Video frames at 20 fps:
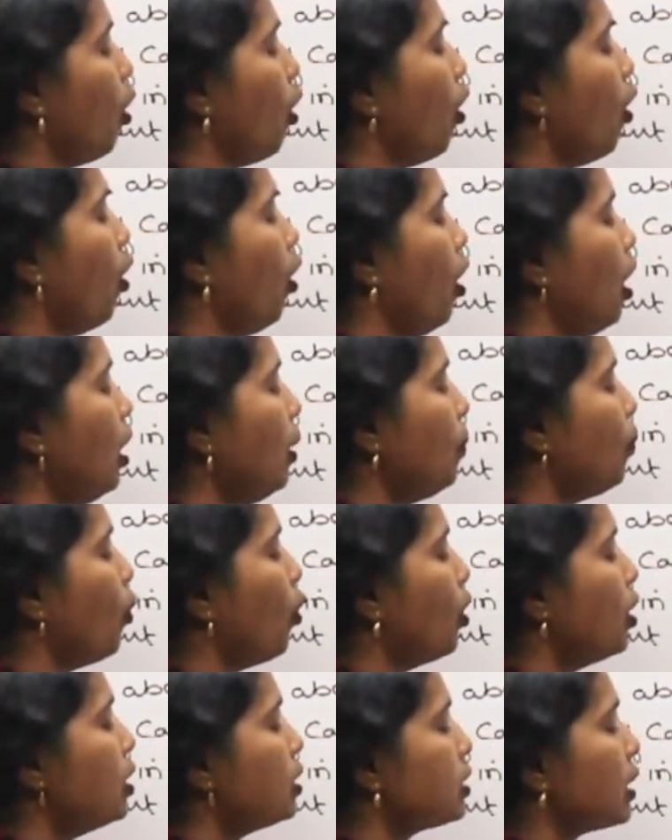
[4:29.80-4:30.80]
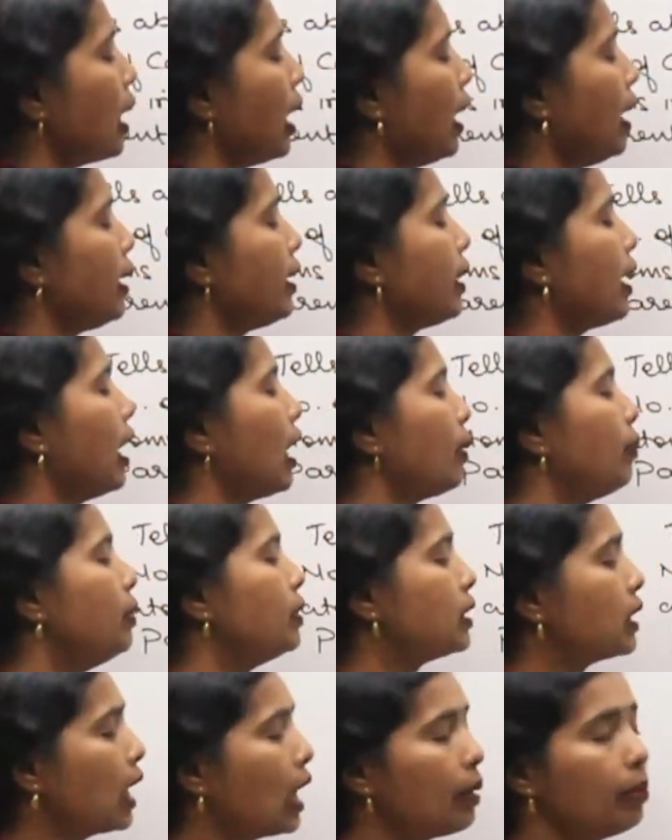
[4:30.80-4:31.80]
All bonds are
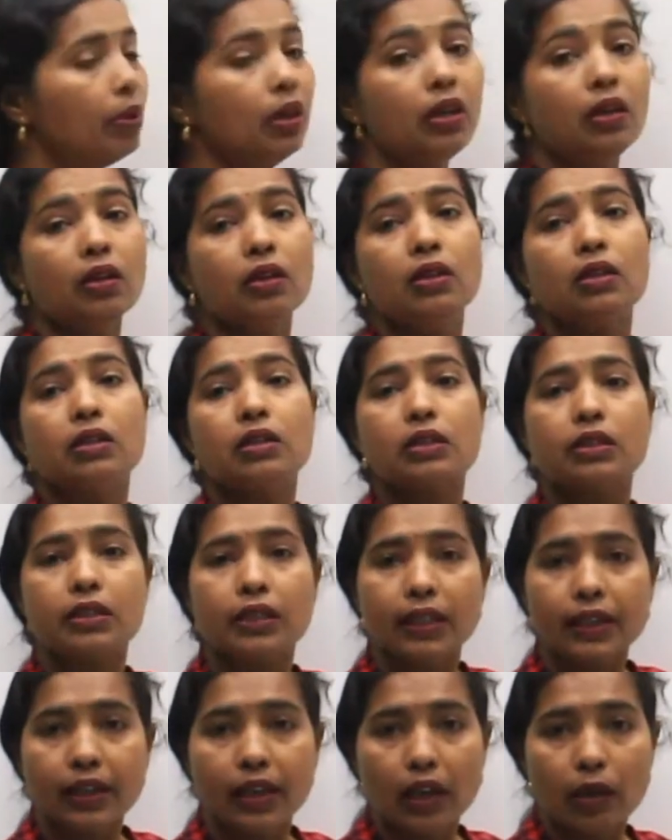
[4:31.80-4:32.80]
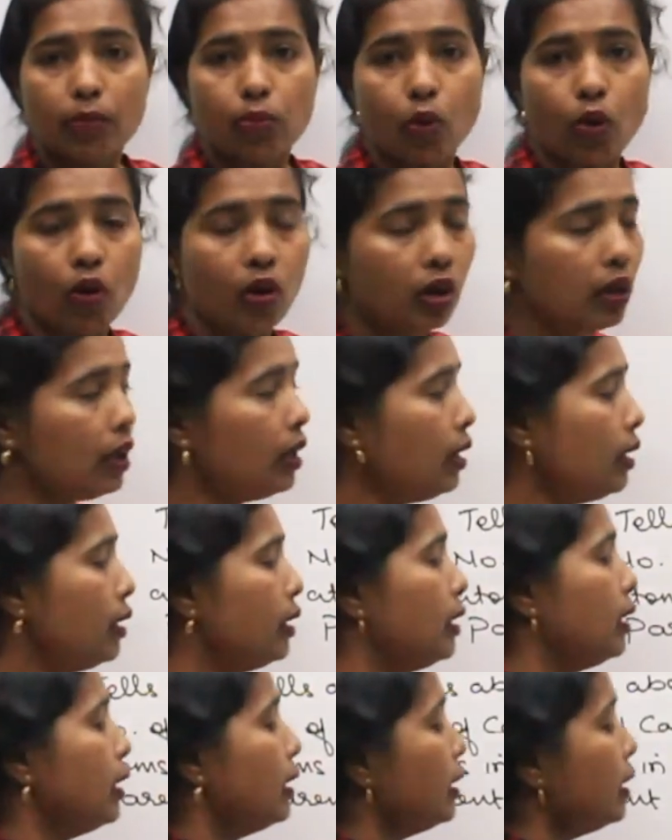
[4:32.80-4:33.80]
carbon-carbon single bond,
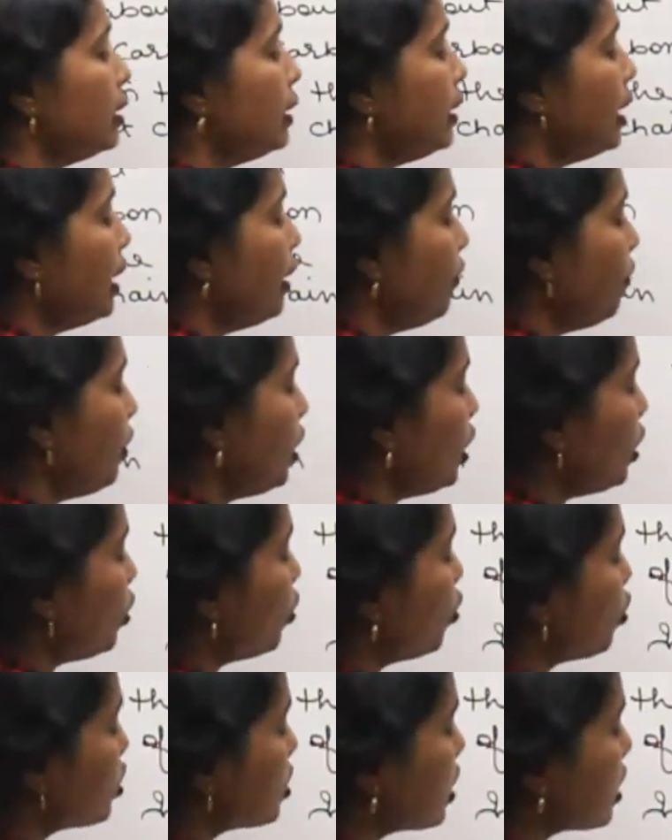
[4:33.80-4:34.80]
then we use